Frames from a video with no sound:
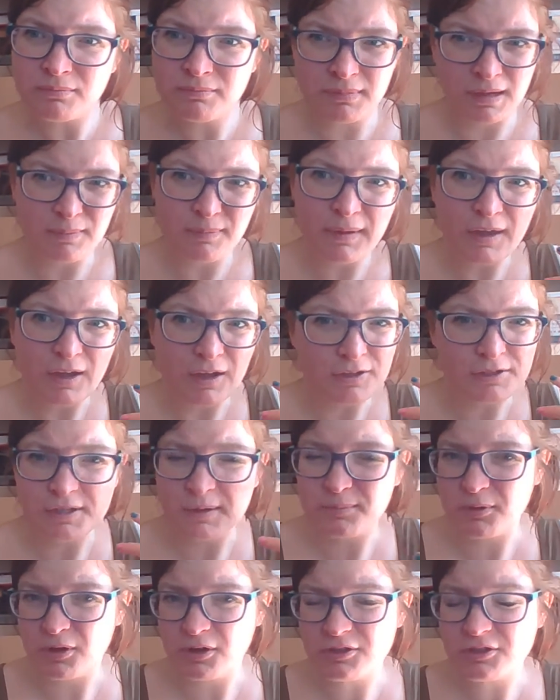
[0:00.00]
maybe
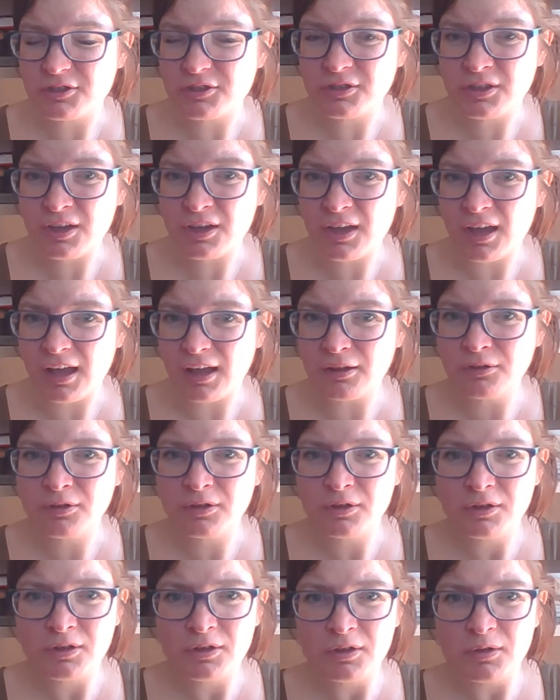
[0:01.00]
subconsciously I'll